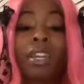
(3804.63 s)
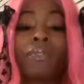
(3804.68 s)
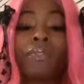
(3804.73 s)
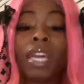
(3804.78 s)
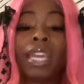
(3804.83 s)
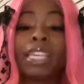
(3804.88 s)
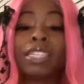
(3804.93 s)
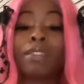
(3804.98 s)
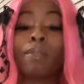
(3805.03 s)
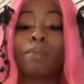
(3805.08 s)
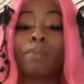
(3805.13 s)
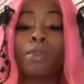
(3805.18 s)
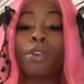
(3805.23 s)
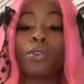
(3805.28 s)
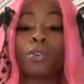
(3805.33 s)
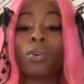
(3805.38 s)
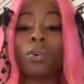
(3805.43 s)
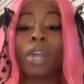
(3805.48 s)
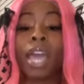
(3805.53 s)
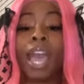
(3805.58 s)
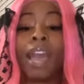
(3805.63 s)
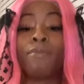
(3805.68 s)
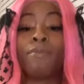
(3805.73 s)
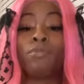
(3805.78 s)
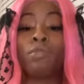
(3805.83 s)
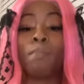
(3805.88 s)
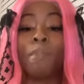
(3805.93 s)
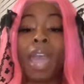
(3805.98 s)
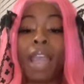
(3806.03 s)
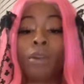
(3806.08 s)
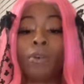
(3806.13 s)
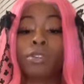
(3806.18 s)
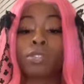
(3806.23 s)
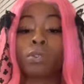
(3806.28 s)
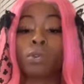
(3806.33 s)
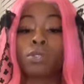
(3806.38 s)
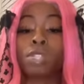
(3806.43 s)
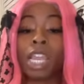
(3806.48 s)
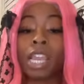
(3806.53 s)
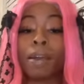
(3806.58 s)
feel like it's a miracle to have you back or it's
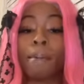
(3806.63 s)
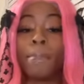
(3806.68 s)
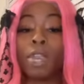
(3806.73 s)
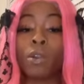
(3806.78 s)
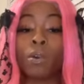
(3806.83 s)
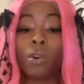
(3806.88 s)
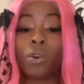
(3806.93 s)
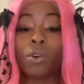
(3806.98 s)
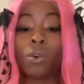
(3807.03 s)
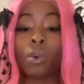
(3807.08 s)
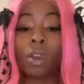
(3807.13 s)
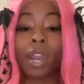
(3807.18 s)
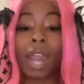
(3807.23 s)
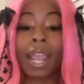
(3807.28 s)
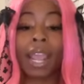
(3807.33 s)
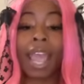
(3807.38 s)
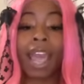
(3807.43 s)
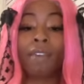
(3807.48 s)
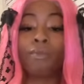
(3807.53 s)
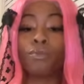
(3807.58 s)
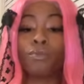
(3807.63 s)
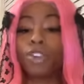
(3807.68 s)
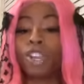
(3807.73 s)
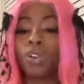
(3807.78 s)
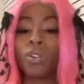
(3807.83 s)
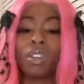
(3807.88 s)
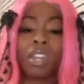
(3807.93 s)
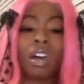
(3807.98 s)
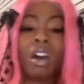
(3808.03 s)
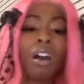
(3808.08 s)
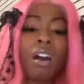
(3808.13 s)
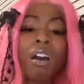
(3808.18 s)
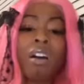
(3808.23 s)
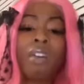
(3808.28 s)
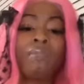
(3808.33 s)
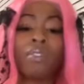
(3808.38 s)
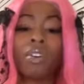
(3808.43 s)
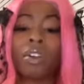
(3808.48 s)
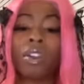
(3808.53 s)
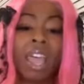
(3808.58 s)
gonna take a miracle to like have real
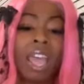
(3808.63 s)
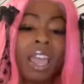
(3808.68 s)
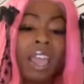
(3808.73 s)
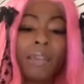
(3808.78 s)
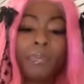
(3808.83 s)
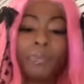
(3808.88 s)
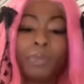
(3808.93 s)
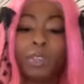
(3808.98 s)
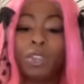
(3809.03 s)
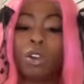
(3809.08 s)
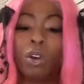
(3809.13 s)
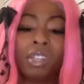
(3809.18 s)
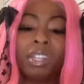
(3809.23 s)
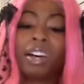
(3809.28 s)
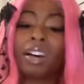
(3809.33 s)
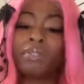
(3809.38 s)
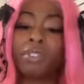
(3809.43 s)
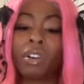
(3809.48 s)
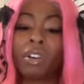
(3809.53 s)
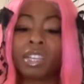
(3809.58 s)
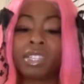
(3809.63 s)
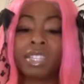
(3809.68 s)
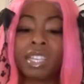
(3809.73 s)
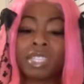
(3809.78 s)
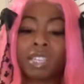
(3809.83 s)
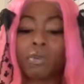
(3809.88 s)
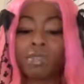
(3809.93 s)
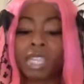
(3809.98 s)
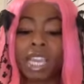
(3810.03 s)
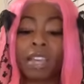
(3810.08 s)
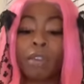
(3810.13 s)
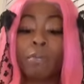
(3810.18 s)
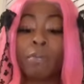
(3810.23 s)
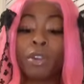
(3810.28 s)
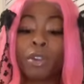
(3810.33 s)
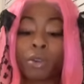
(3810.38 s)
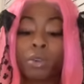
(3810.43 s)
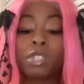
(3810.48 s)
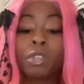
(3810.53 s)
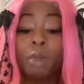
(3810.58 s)
love or you know love don't exist it would take a
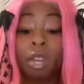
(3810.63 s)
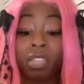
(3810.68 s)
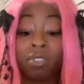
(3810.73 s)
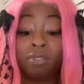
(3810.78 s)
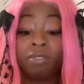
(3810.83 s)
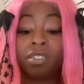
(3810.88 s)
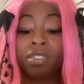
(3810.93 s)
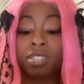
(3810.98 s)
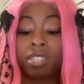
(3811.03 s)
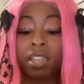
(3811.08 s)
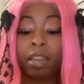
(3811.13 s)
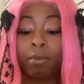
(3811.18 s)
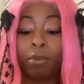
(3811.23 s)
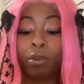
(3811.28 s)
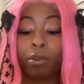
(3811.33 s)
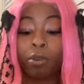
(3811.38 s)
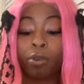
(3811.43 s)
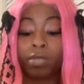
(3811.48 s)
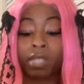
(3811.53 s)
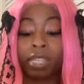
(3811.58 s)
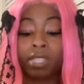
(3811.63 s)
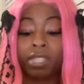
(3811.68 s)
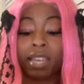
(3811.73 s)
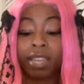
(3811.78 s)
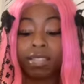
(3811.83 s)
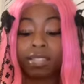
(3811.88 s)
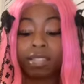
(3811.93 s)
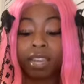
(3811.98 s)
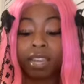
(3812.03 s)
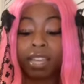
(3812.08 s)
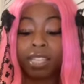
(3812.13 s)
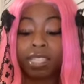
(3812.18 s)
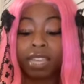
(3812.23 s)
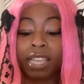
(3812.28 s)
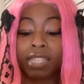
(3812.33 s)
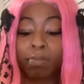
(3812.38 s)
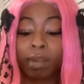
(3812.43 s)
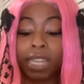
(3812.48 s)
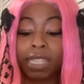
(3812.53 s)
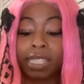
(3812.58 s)
miracle somebody's gonna see that miracles exist and it
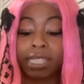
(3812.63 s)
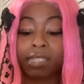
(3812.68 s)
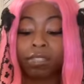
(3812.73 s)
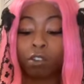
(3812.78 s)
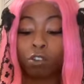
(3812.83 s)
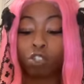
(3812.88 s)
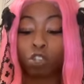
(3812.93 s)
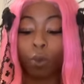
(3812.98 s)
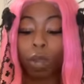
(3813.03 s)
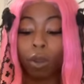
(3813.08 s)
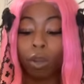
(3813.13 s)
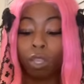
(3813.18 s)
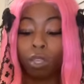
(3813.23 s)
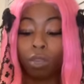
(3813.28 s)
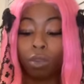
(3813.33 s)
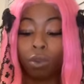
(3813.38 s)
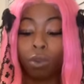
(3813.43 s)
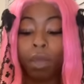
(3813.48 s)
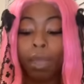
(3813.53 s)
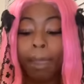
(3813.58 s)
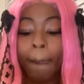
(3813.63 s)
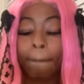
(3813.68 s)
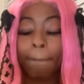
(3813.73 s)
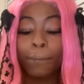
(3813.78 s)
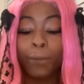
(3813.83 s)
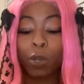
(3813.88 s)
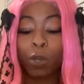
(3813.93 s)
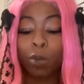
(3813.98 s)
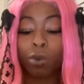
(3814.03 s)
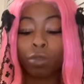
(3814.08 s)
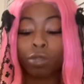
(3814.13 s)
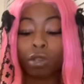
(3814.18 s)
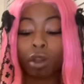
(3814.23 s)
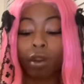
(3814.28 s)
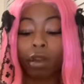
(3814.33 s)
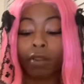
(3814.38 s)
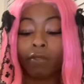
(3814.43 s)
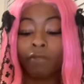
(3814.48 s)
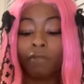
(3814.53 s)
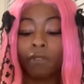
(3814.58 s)
says blessings are surrounding you miracles
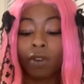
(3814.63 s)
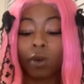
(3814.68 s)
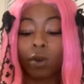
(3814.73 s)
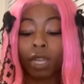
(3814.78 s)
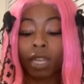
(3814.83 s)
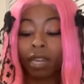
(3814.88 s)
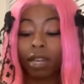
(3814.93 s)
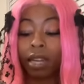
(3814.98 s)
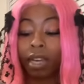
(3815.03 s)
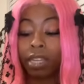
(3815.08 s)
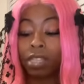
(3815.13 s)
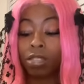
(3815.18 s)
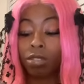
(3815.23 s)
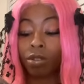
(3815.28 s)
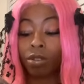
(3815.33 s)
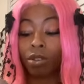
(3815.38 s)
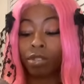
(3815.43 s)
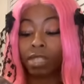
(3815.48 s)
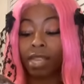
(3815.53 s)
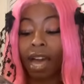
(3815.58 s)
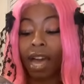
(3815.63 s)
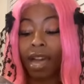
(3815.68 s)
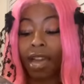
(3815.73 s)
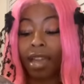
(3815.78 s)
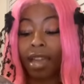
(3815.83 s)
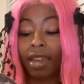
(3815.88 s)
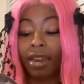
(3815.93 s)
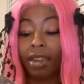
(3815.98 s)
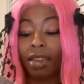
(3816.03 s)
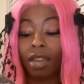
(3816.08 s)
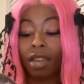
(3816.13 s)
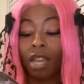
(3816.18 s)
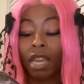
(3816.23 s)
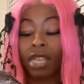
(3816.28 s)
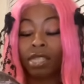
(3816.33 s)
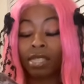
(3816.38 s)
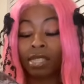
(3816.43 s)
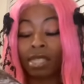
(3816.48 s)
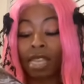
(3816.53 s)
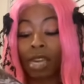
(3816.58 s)
are unfolding and luck is on your side
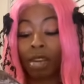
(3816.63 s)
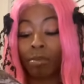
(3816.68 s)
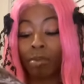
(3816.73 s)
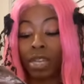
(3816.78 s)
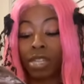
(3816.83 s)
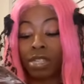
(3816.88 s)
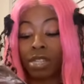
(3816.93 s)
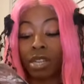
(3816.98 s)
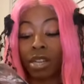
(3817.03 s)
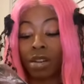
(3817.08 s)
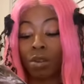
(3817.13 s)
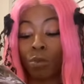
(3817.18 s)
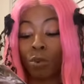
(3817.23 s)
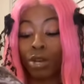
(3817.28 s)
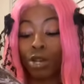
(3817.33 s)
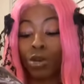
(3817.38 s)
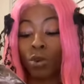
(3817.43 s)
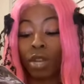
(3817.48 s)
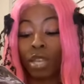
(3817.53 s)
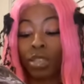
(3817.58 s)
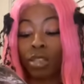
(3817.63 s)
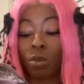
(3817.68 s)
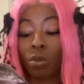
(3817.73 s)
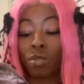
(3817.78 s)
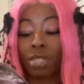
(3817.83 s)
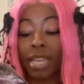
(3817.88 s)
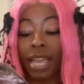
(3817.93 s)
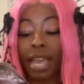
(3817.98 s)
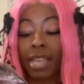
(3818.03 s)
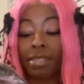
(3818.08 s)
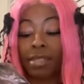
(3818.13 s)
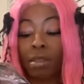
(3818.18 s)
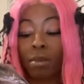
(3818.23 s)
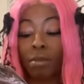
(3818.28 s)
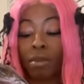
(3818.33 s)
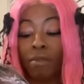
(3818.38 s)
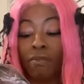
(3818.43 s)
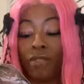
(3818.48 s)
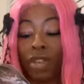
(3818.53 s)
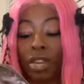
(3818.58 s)
it's a celebration renewed
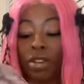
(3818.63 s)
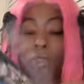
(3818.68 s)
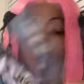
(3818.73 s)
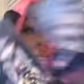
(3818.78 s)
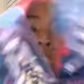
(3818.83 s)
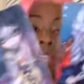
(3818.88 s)
enthusiasm victory